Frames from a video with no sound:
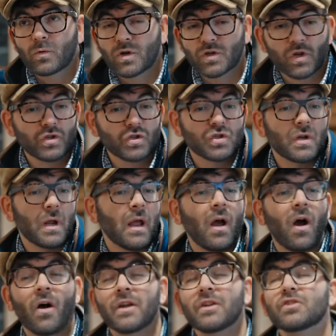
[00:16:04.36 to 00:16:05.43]
because
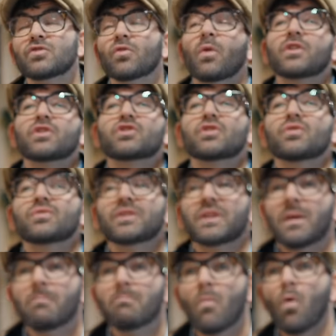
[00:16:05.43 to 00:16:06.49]
I enjoy shooting
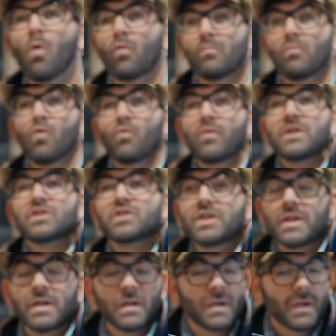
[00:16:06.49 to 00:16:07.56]
it more and more each
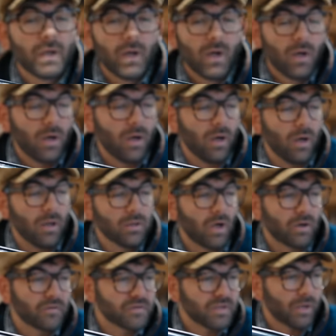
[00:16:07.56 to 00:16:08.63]
year.
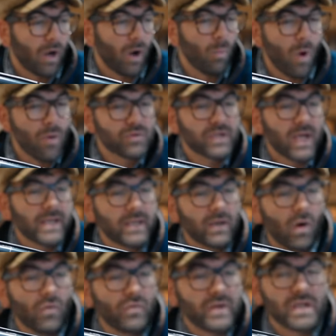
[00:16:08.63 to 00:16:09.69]
Like I said, I won't take it
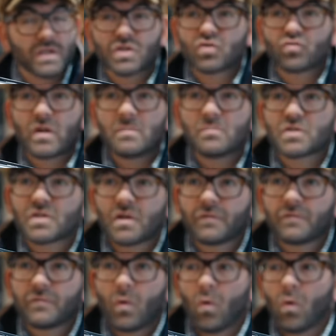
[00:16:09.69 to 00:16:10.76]
on the extreme
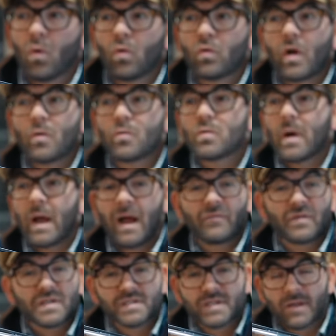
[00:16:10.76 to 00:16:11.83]
stuff, although
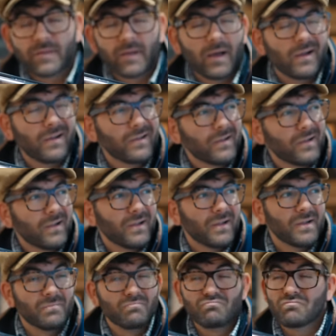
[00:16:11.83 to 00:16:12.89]
having said that,
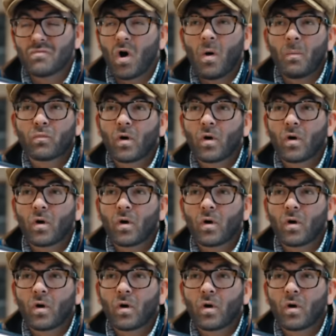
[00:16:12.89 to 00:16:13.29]
on